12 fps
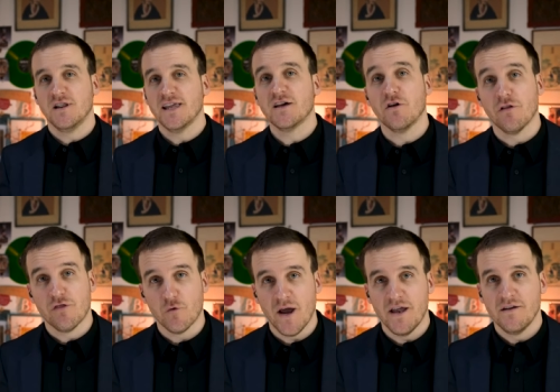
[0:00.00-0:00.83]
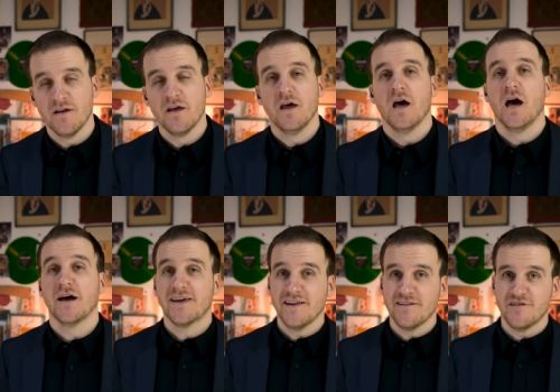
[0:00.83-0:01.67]
legal threat
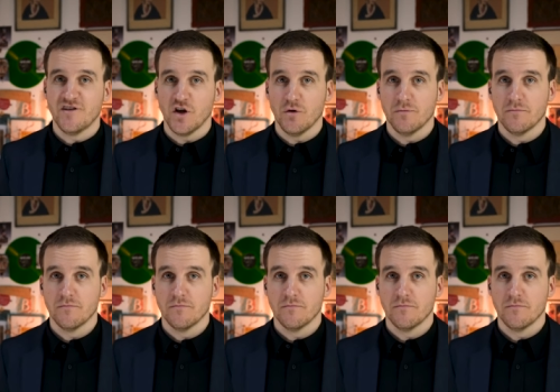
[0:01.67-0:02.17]
against you.